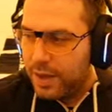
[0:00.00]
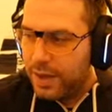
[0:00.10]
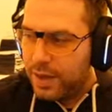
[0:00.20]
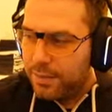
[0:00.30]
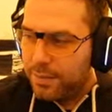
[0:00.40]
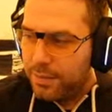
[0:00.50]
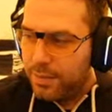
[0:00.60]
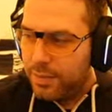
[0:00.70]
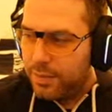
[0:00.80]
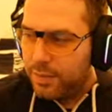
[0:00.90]

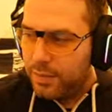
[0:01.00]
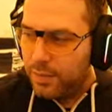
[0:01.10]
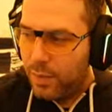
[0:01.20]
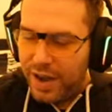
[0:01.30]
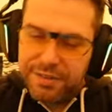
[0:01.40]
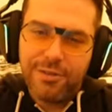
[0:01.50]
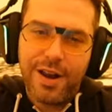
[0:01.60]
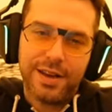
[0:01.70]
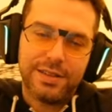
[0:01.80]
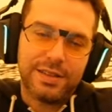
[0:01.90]
My
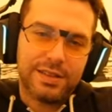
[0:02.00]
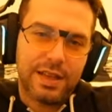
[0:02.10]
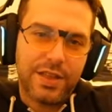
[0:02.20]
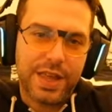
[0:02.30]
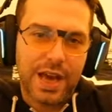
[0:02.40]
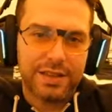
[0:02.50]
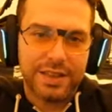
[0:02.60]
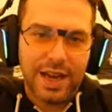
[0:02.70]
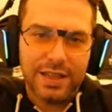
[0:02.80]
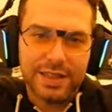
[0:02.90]
friend, the
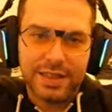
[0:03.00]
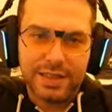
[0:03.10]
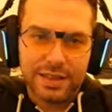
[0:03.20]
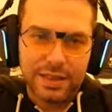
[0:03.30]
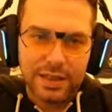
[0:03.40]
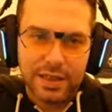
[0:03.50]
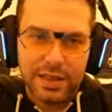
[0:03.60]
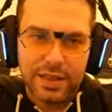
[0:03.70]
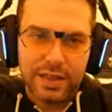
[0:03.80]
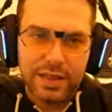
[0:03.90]
Undying
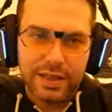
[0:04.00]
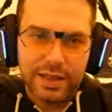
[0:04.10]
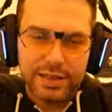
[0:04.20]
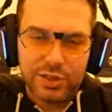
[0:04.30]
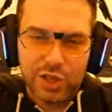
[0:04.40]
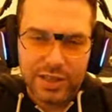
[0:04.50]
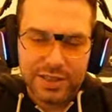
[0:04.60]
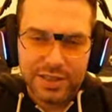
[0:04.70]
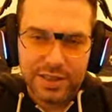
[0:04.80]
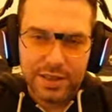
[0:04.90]
is
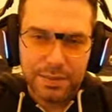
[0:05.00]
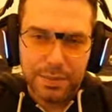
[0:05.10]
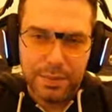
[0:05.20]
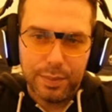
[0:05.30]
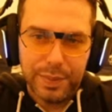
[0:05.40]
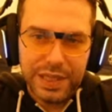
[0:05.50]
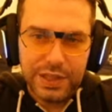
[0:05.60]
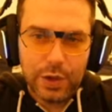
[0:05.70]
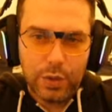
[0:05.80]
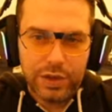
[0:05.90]
just a
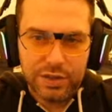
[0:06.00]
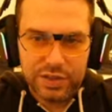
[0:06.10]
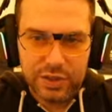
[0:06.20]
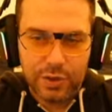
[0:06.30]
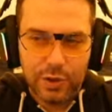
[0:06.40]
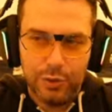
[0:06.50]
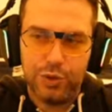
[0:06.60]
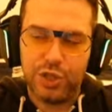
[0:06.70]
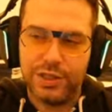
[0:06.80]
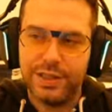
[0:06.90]
mediocre
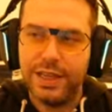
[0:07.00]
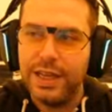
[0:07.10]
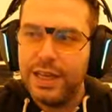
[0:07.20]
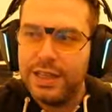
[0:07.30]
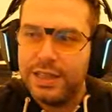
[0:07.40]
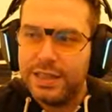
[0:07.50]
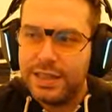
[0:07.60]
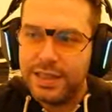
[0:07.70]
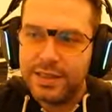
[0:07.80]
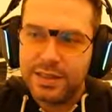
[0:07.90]
solution.
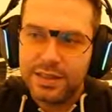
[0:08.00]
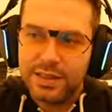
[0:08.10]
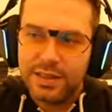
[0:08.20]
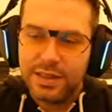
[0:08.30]
He isn't